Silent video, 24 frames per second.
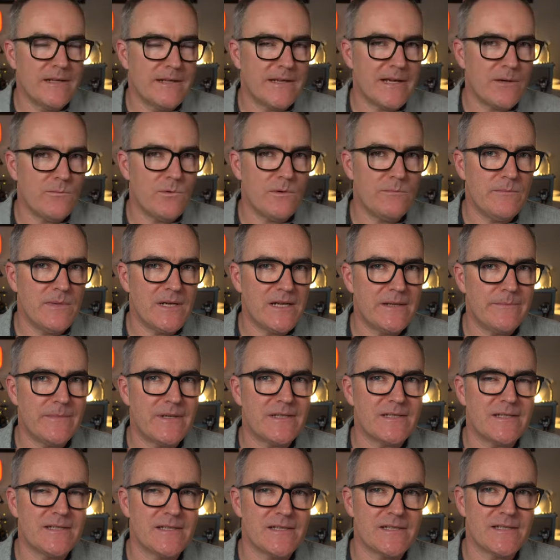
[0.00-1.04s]
Now
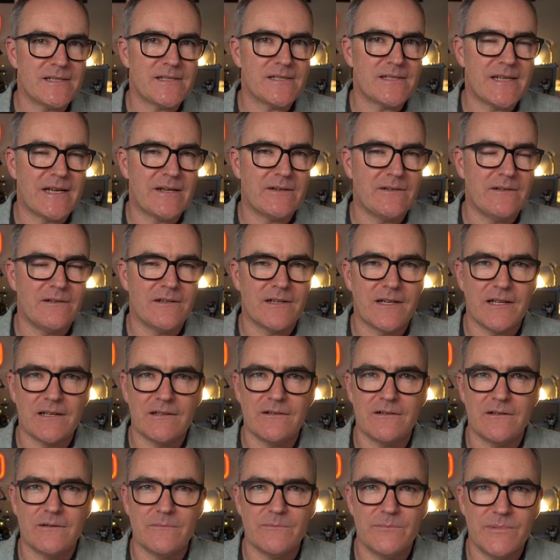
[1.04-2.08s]
1mm doesn't sound like a
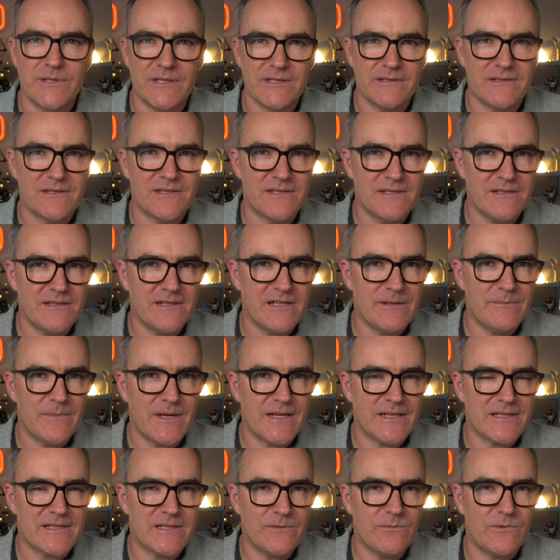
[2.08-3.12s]
lot, but certainly
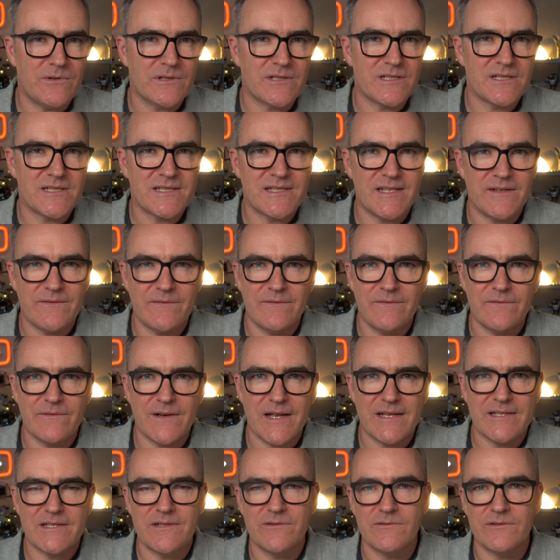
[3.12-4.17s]
makes the watch sit
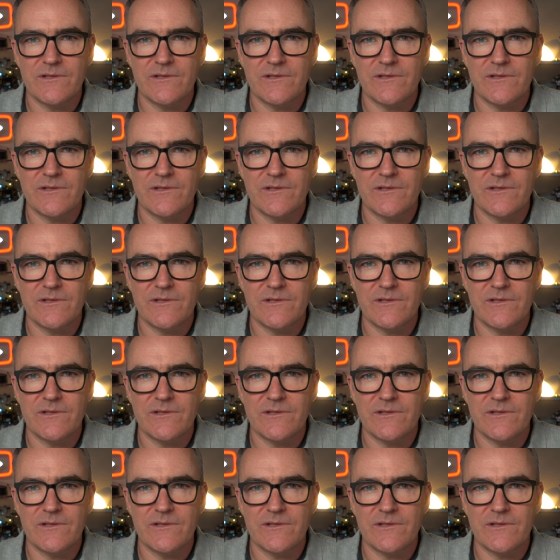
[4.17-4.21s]
flatter